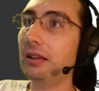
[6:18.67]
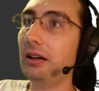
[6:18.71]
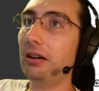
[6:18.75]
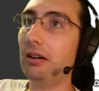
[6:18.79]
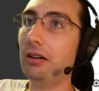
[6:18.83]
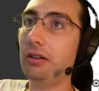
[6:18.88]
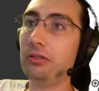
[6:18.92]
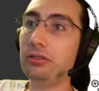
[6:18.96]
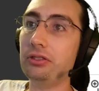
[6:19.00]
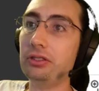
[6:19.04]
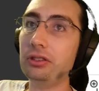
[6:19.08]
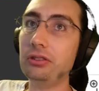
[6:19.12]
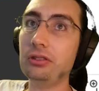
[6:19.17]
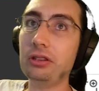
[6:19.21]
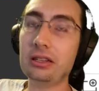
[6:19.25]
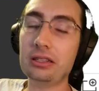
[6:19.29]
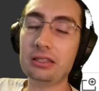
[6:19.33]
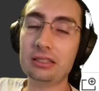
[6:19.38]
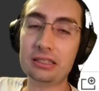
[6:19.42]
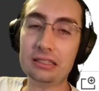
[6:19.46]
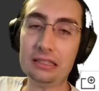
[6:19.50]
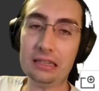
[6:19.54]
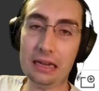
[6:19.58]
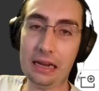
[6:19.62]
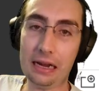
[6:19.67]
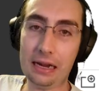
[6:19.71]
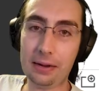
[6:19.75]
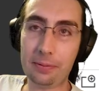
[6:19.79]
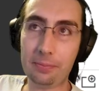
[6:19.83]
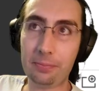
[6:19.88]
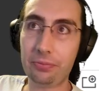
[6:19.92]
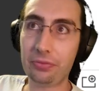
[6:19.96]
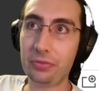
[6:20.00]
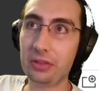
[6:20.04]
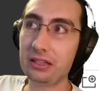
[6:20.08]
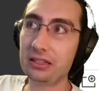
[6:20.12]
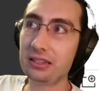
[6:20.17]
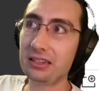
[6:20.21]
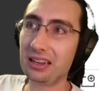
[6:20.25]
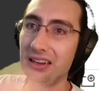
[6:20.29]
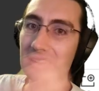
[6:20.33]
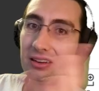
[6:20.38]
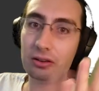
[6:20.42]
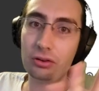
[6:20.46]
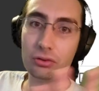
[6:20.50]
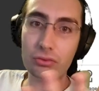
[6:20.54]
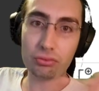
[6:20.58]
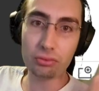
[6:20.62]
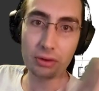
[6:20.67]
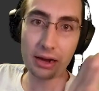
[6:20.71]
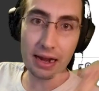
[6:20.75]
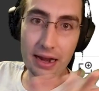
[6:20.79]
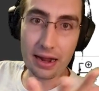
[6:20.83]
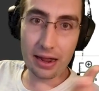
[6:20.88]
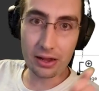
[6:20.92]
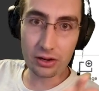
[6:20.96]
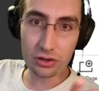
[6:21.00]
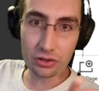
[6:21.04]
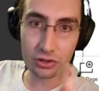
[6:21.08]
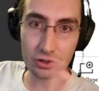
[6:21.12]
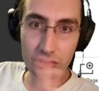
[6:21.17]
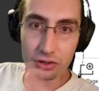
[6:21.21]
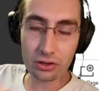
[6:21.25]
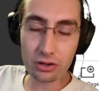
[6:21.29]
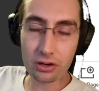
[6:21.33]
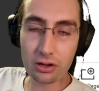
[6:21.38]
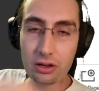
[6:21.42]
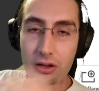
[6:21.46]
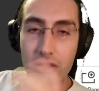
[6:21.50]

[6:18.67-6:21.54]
though, as you can see. It's kind of grayish.